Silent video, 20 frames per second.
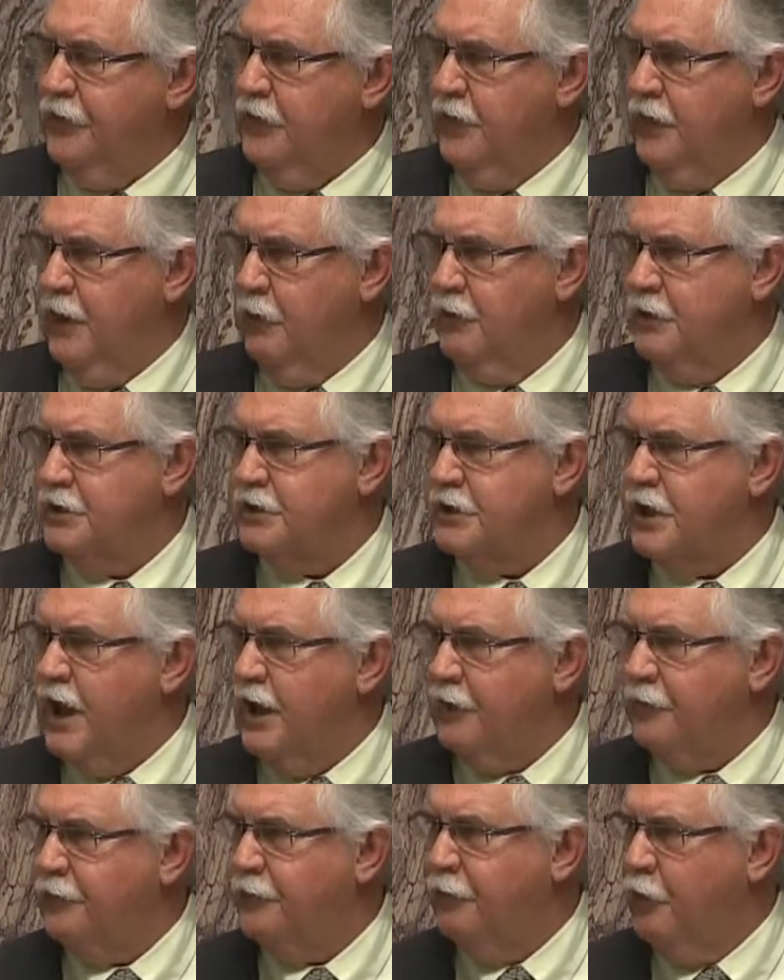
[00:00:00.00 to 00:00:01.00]
they were
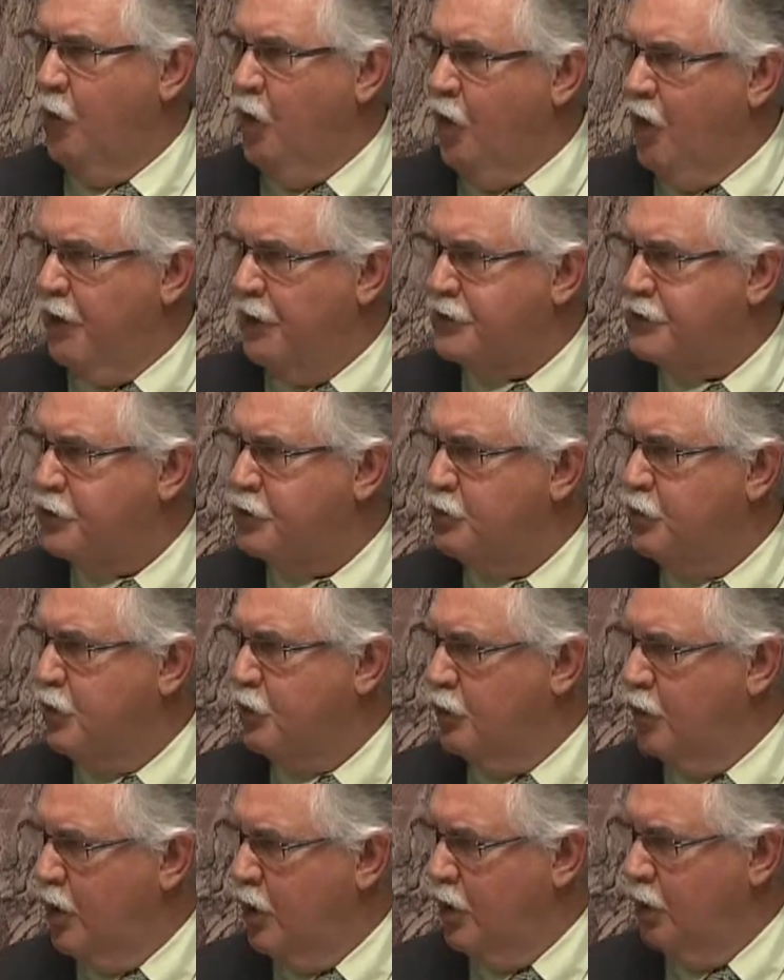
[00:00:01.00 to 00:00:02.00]
stuck 4 to a
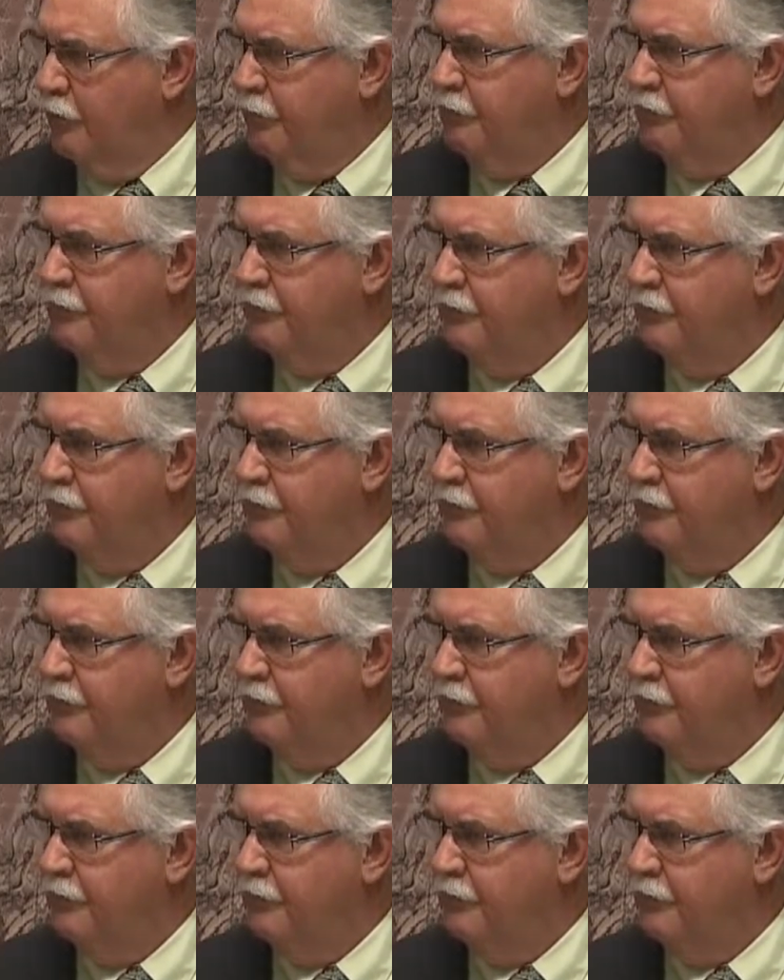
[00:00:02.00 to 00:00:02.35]
room,